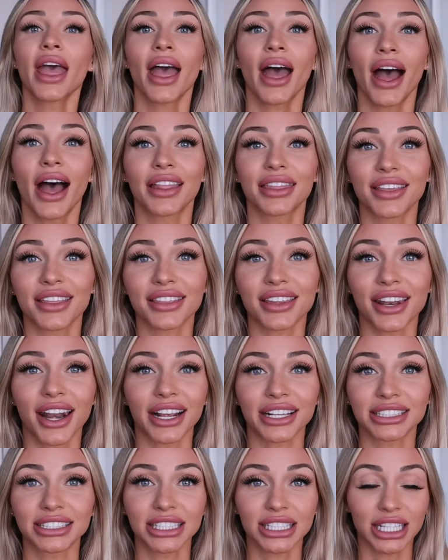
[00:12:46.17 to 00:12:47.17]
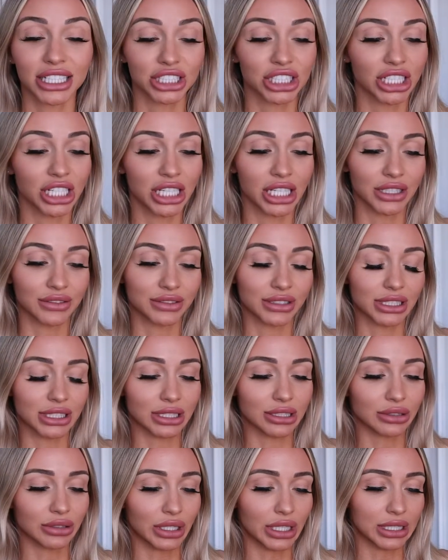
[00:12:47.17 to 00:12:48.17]
And then the next thing that she gives
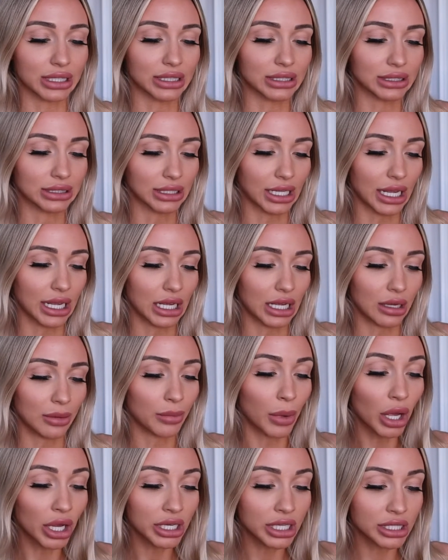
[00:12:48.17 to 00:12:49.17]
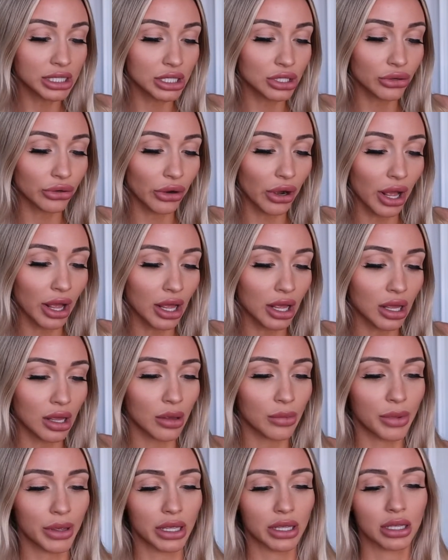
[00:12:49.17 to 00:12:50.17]
you is a body scrub.